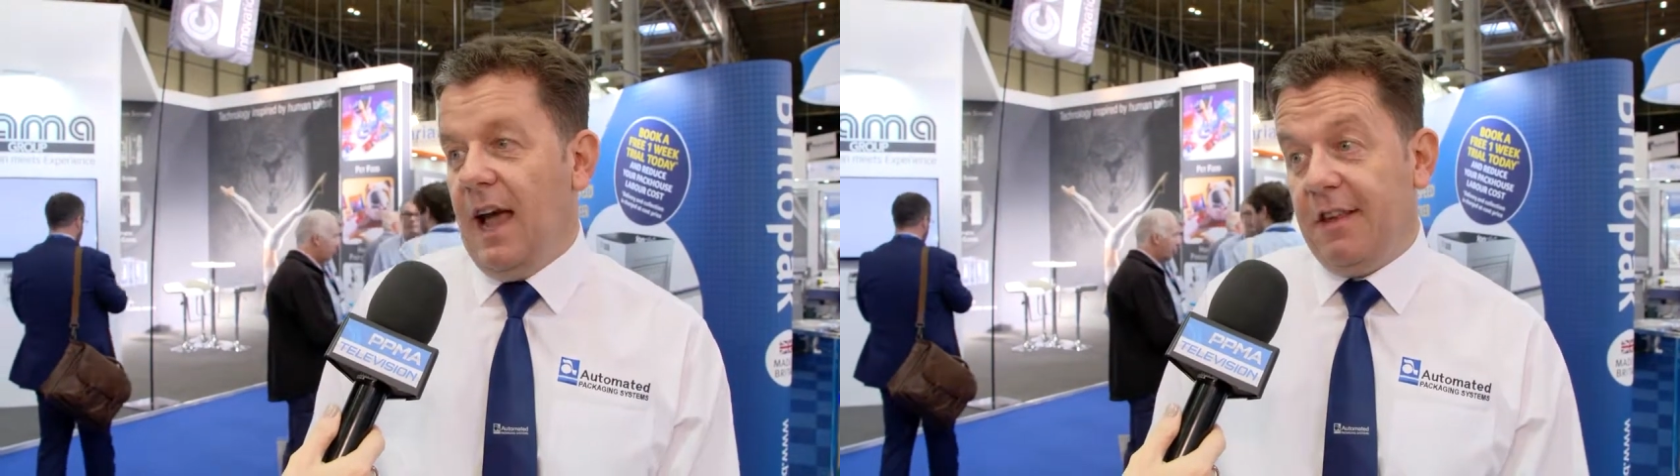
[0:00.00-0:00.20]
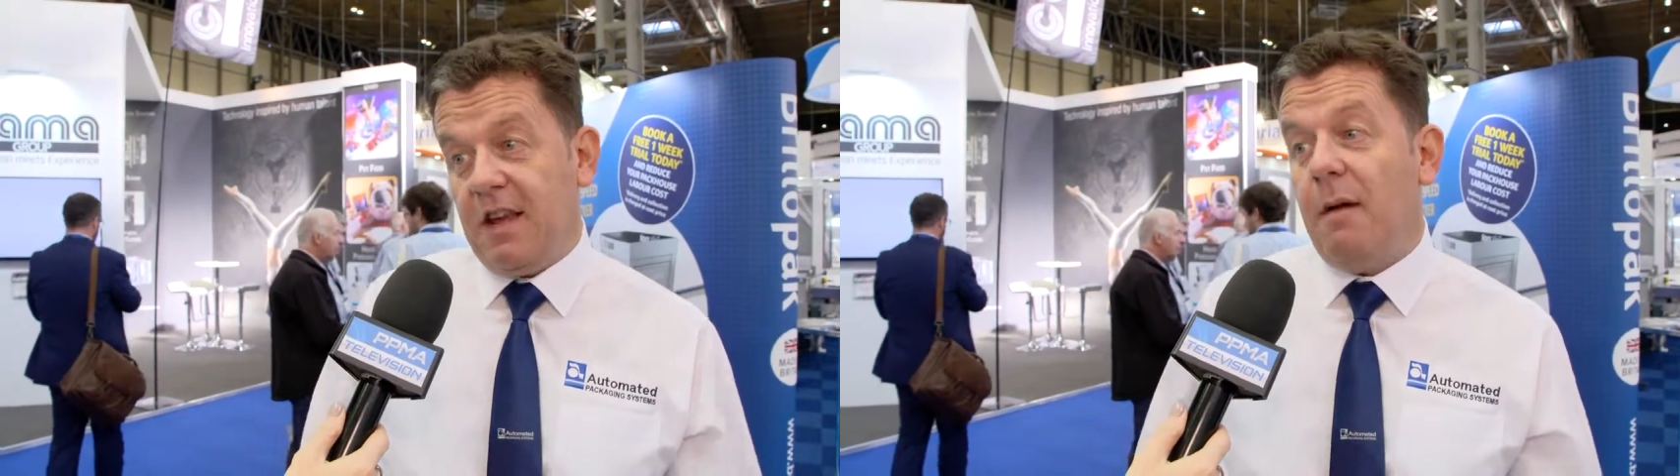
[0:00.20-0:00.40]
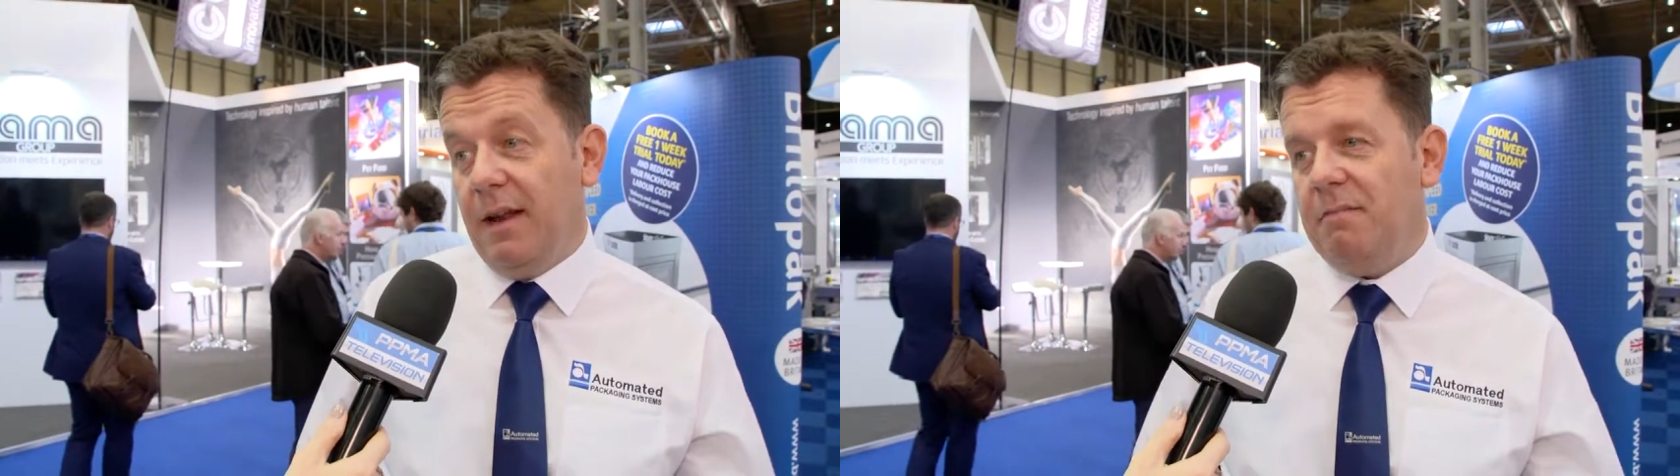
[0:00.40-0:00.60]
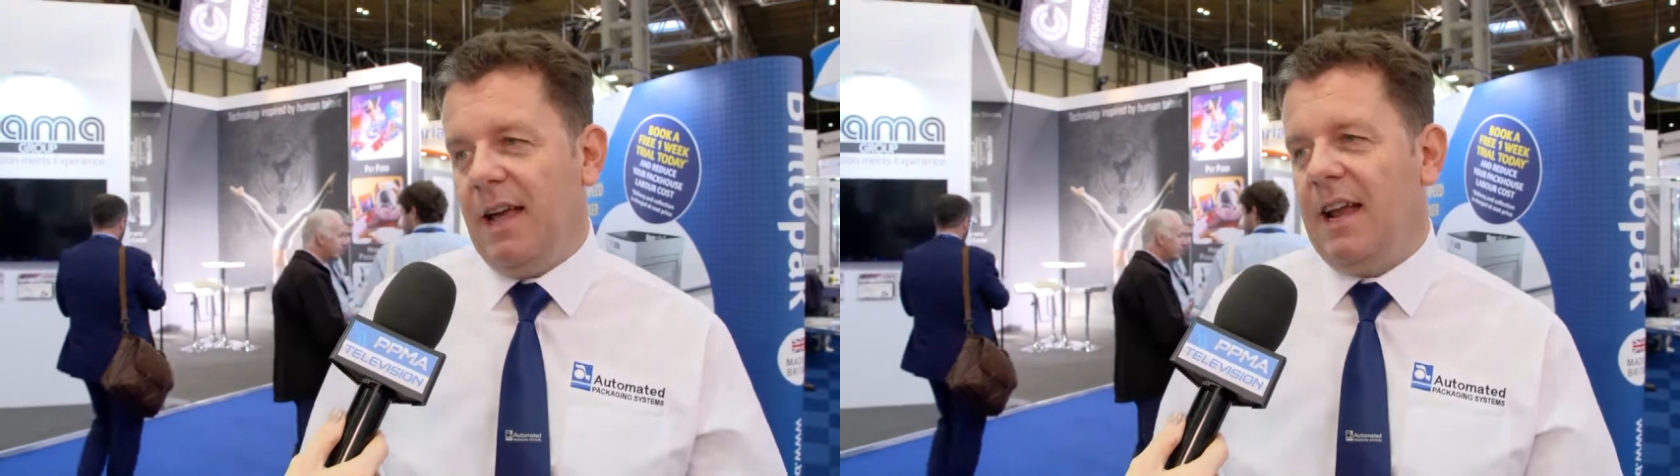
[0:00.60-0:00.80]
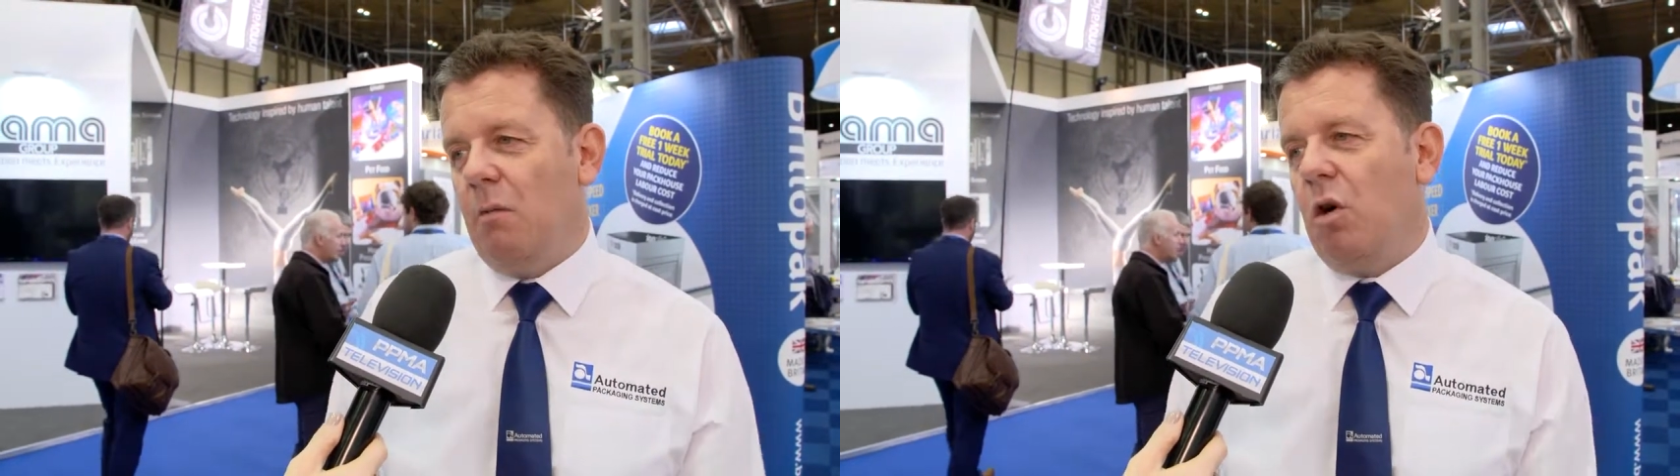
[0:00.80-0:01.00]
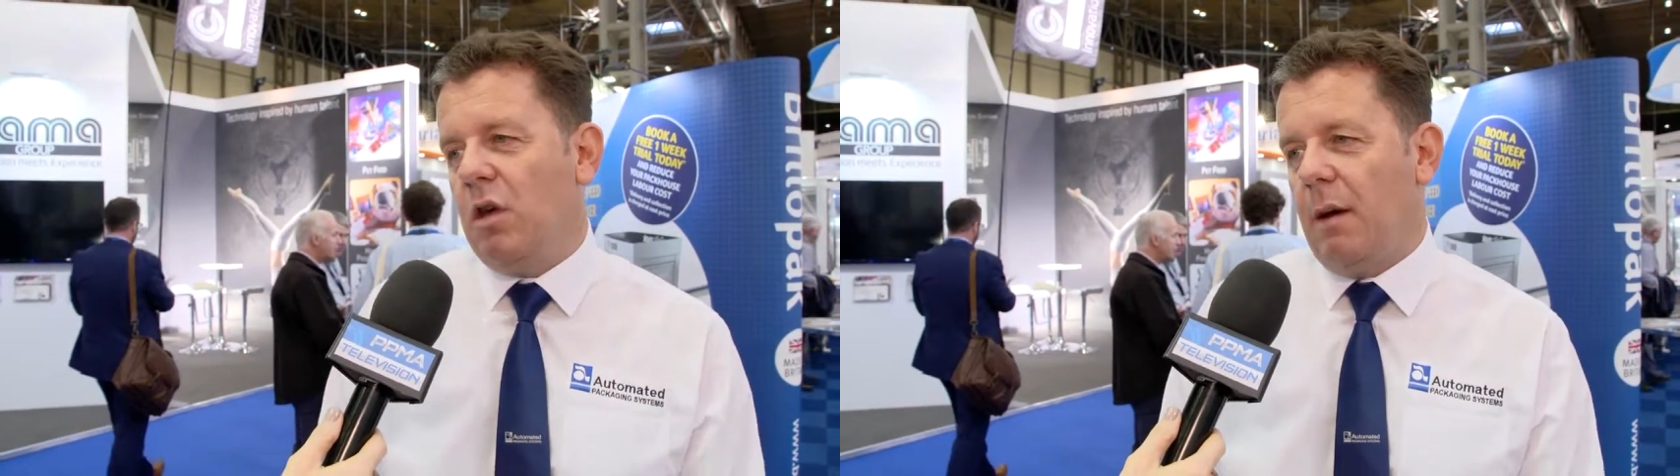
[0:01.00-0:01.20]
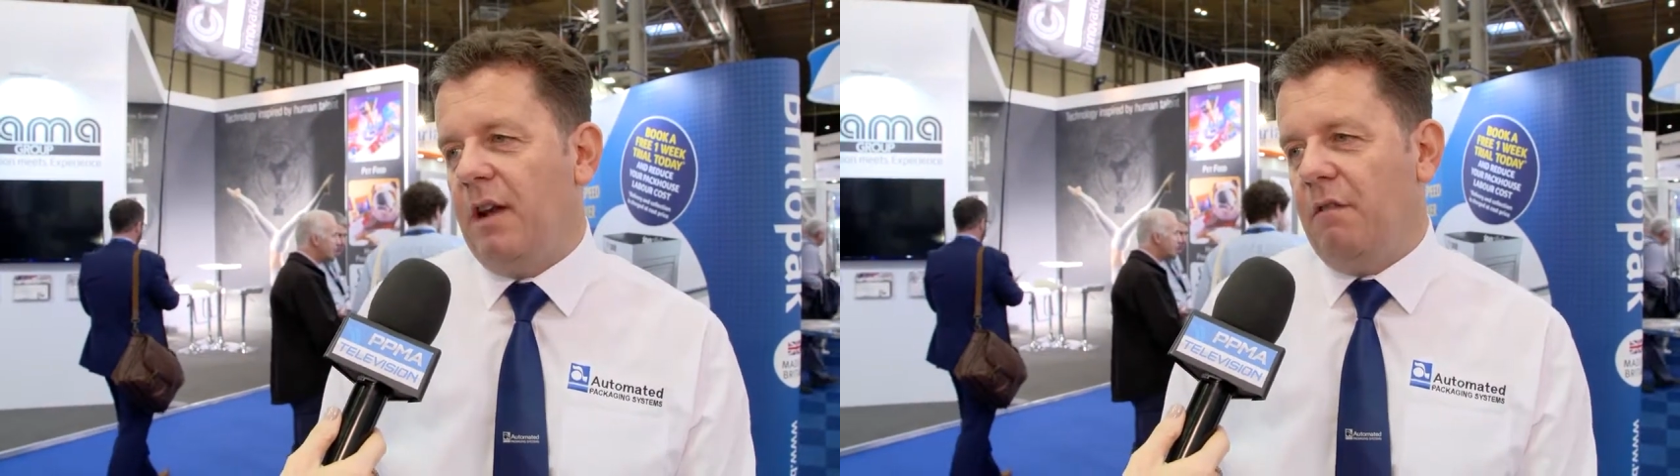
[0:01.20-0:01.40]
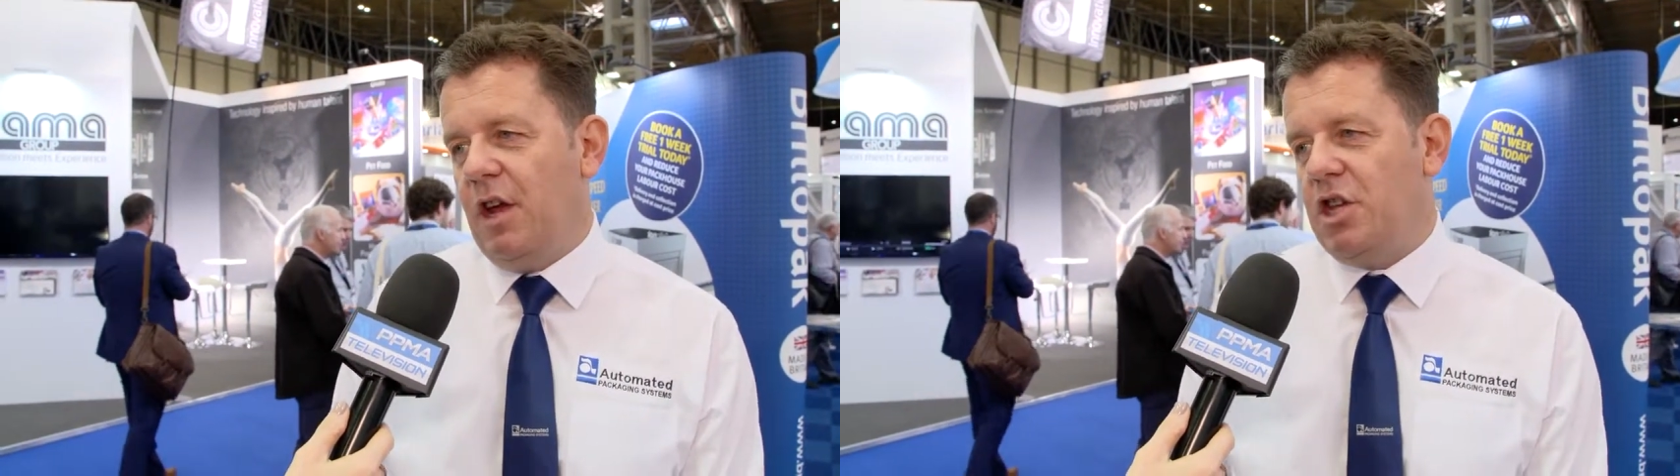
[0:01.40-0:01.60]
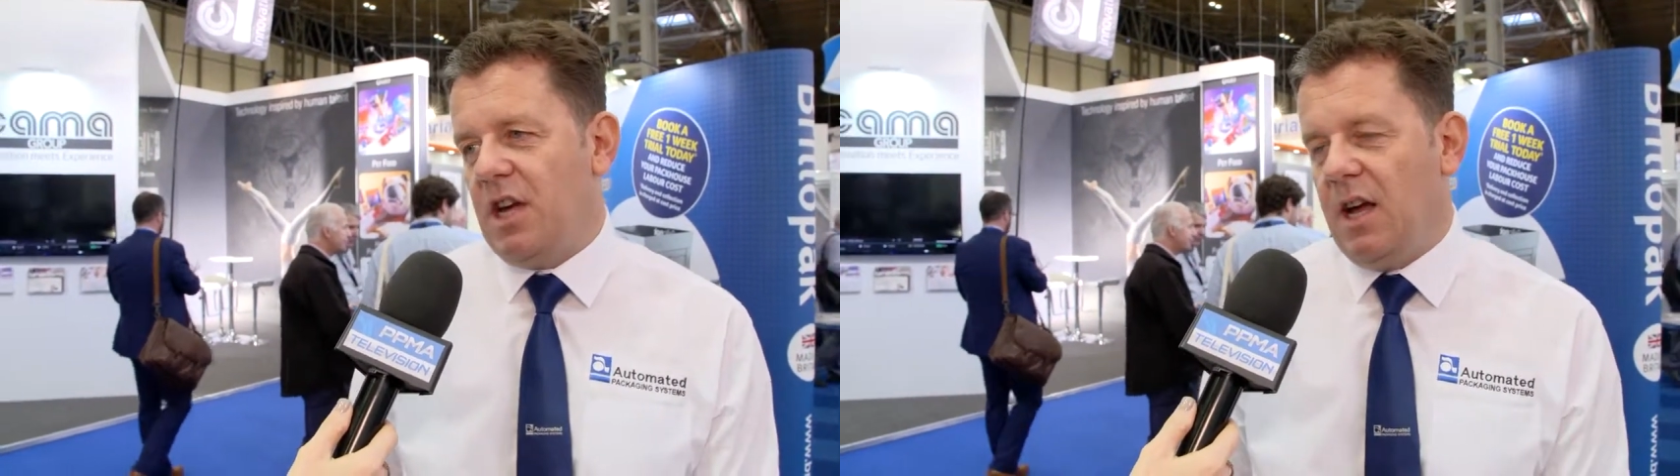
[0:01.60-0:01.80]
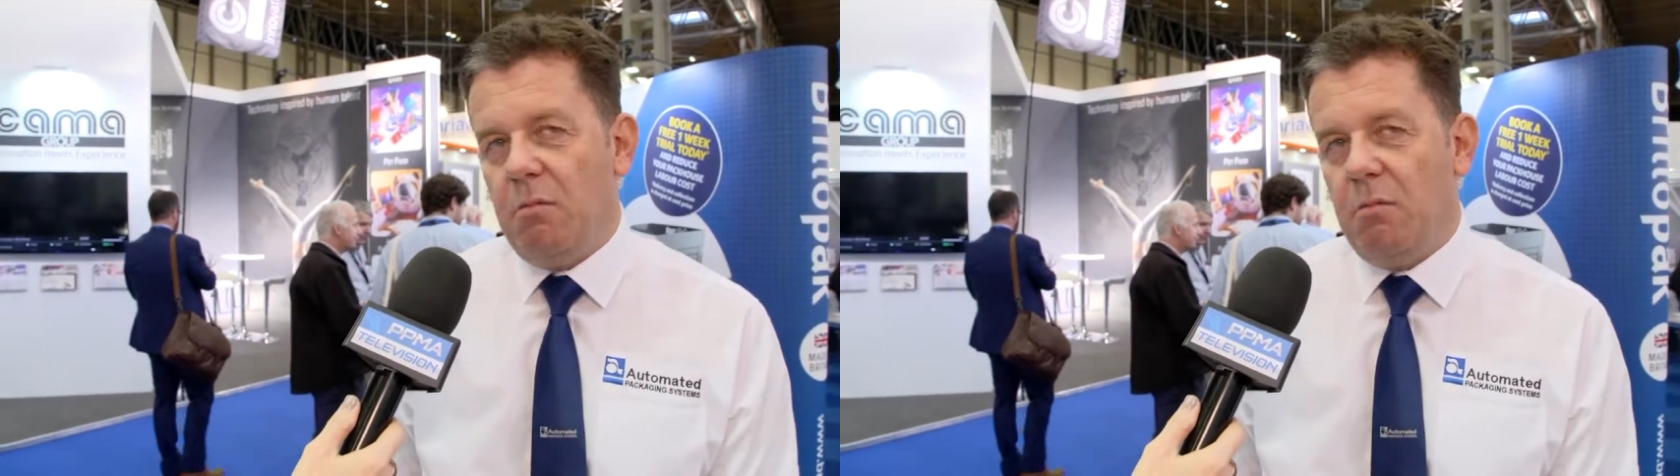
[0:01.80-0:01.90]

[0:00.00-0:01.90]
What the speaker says: It's coming, and it will come in the future,